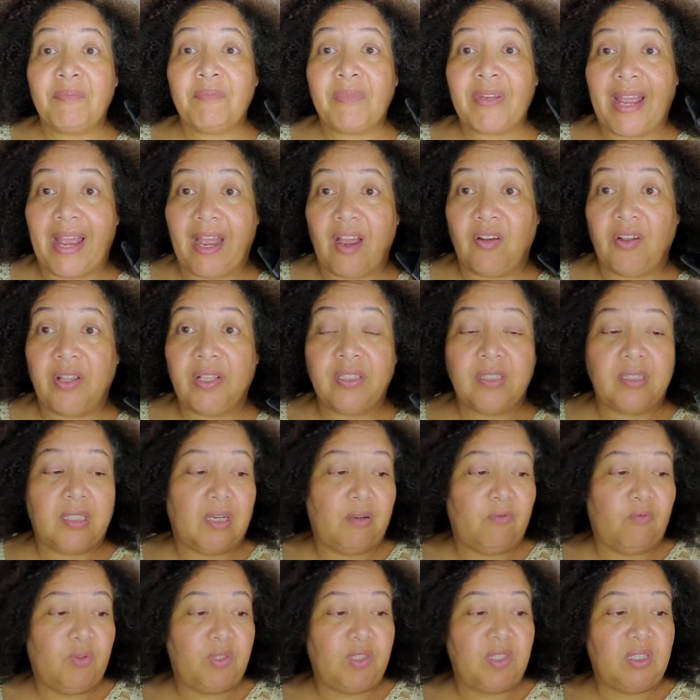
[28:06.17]
am now in
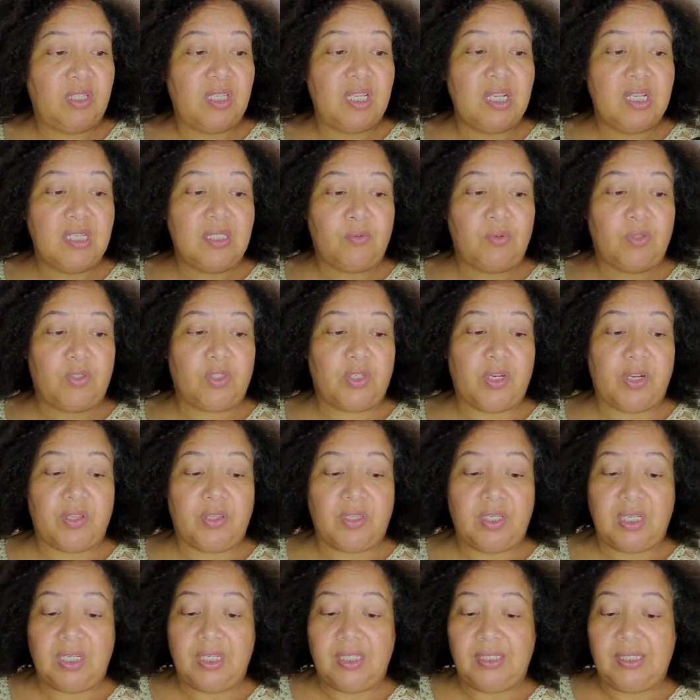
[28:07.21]
love with these, which are
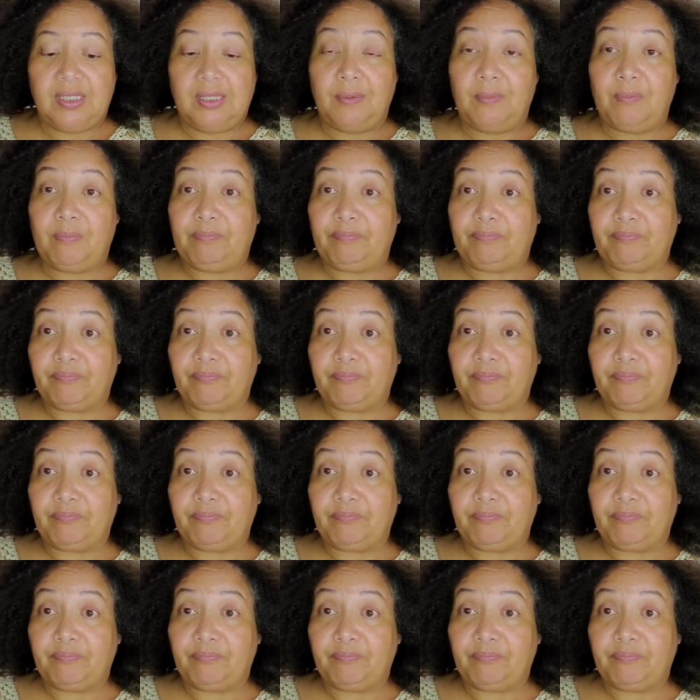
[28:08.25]
these